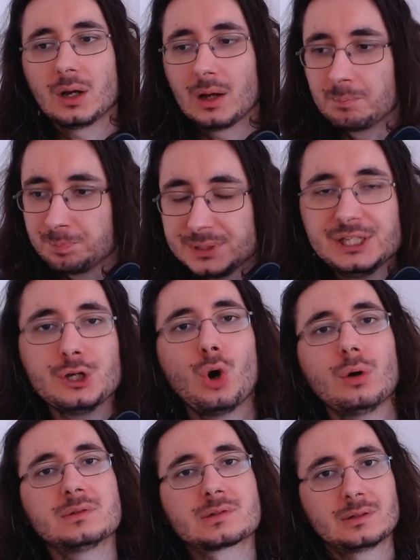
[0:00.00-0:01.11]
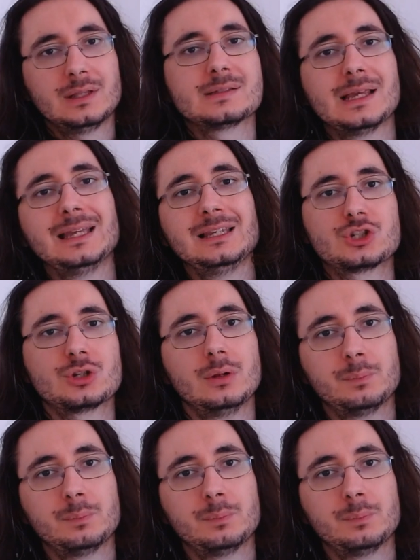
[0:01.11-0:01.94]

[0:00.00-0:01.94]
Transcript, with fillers: uh, beyond this initial